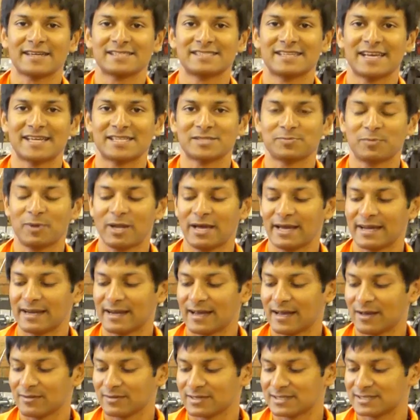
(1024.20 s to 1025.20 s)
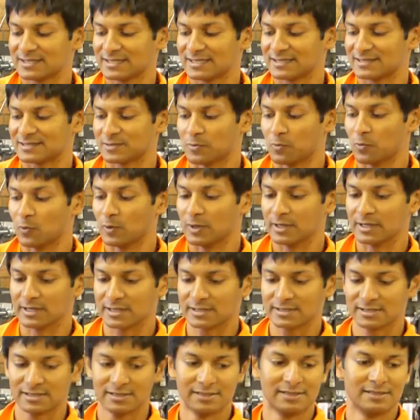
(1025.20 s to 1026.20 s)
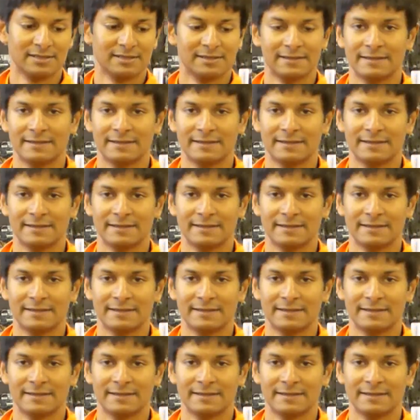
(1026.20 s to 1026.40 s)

actually explain how this system works.